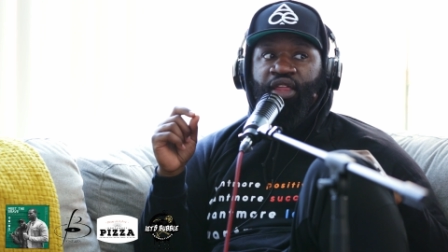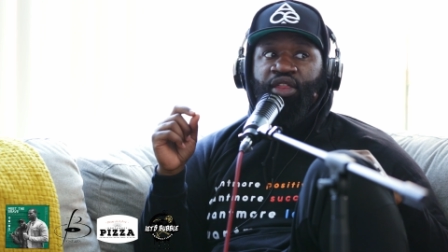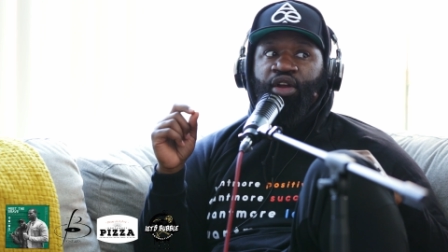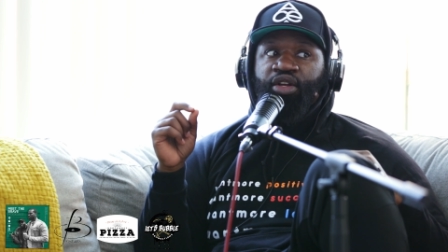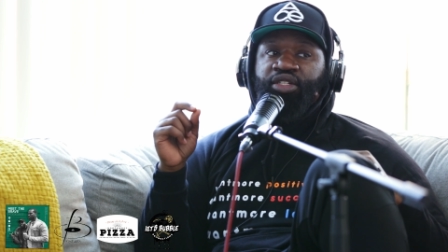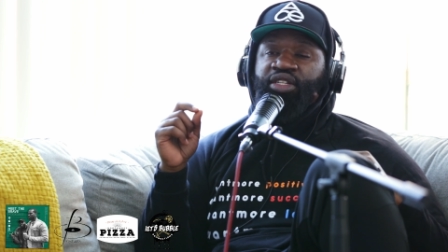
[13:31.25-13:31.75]

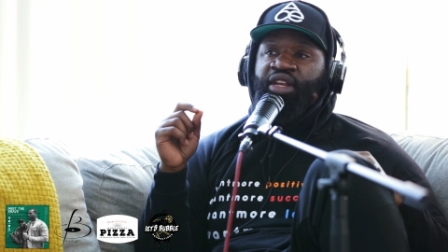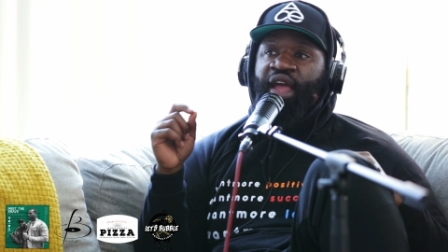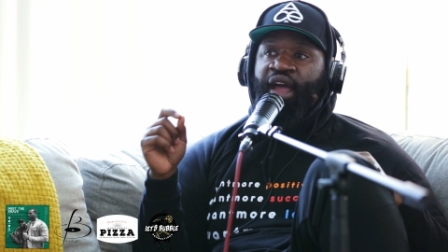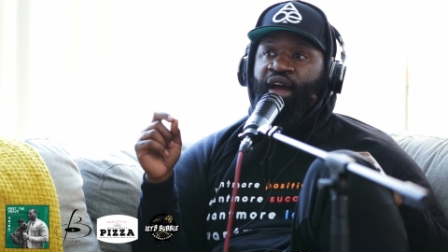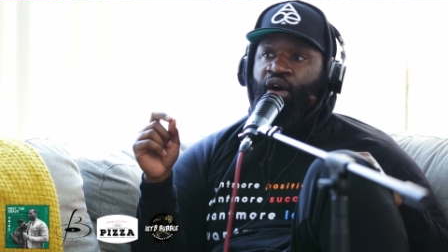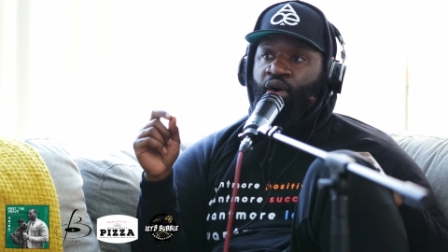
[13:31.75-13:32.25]
there is
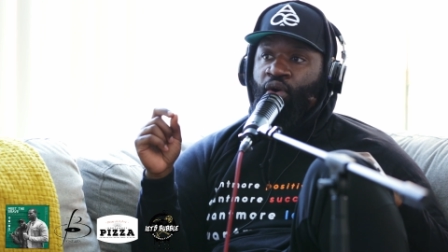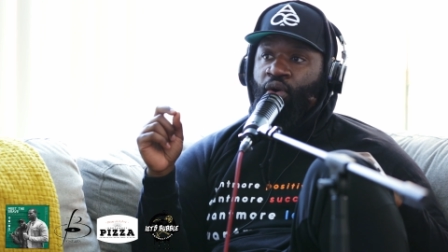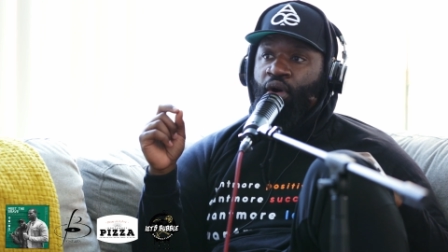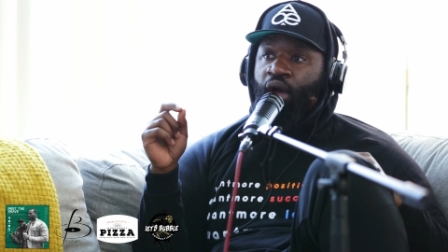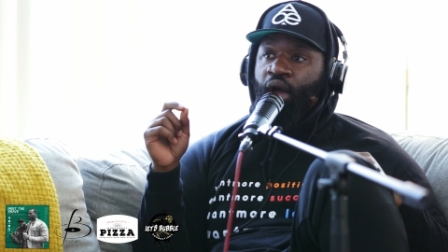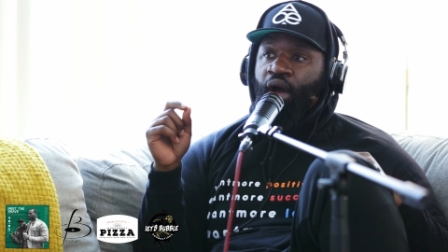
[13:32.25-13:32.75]

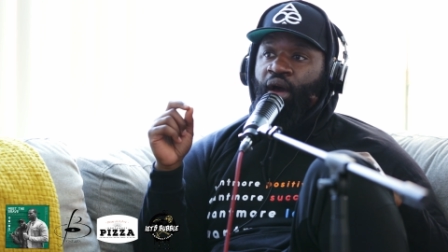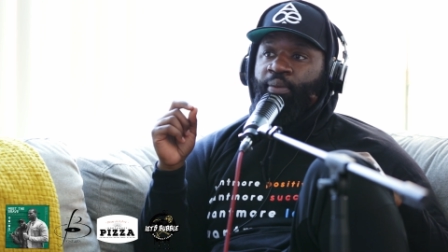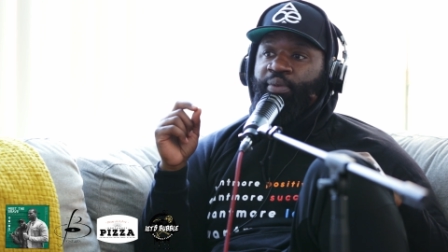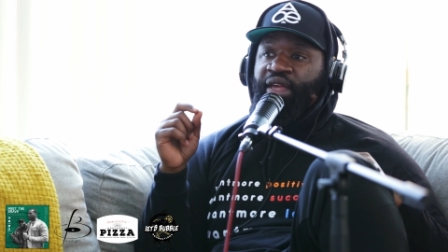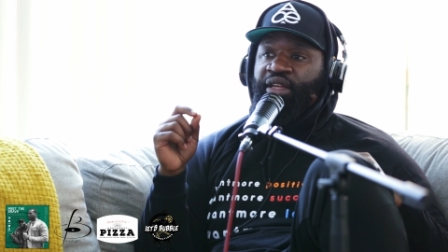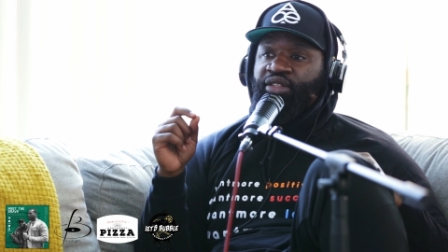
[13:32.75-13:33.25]
now a
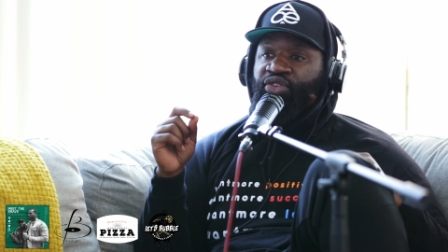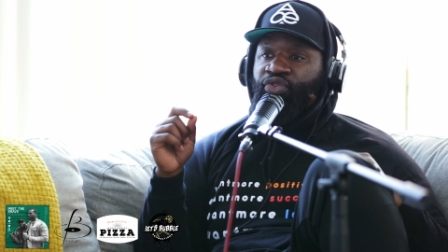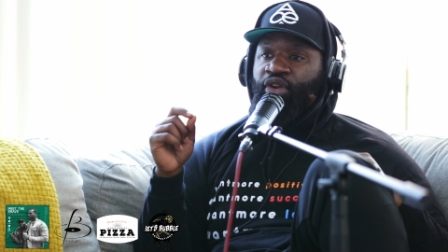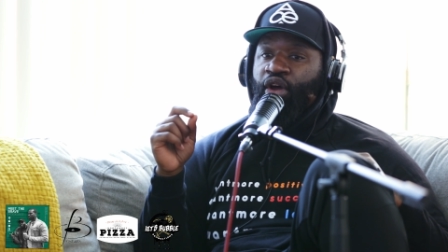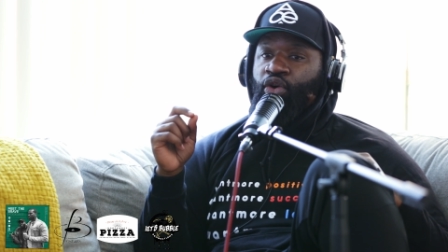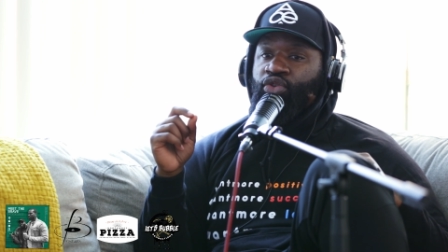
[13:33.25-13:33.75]
means
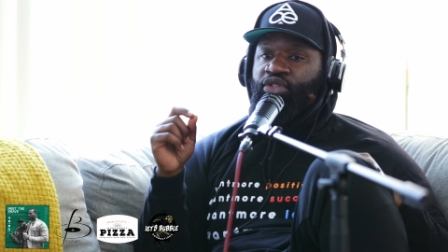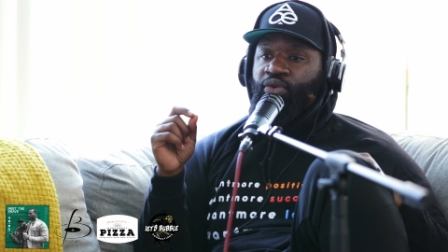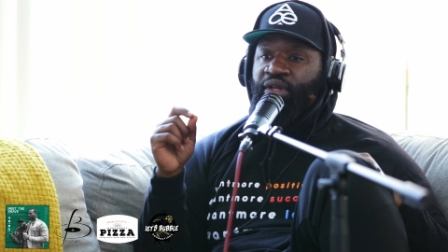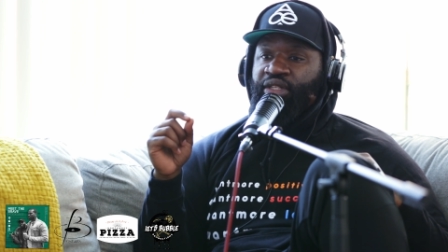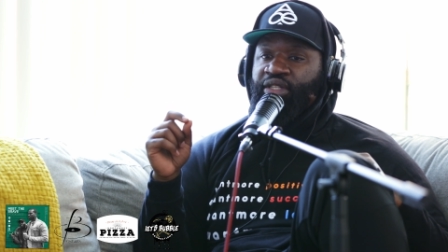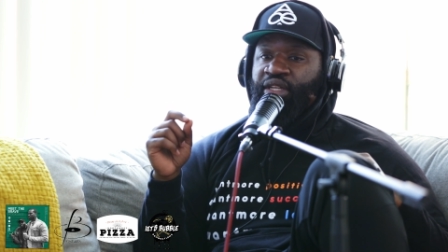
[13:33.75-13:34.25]
for those
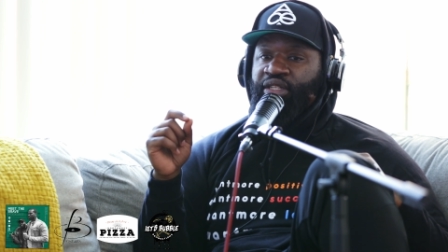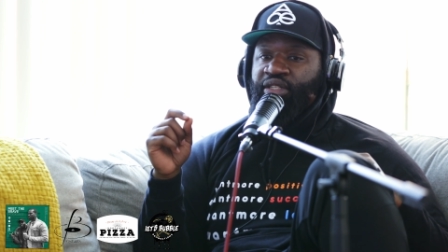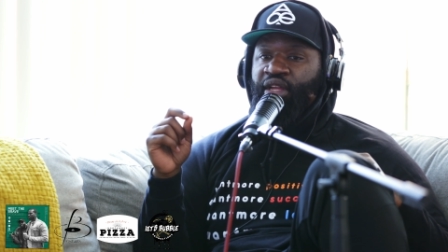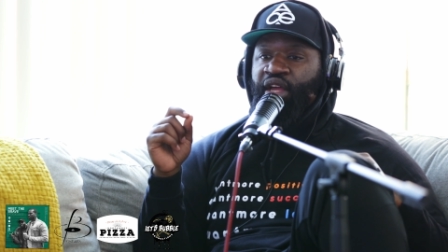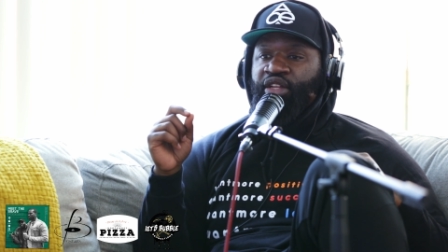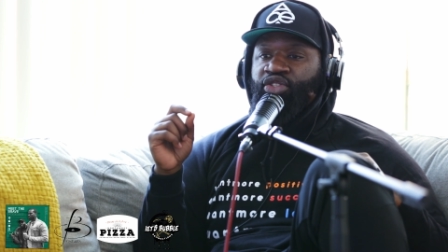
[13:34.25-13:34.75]
to exist,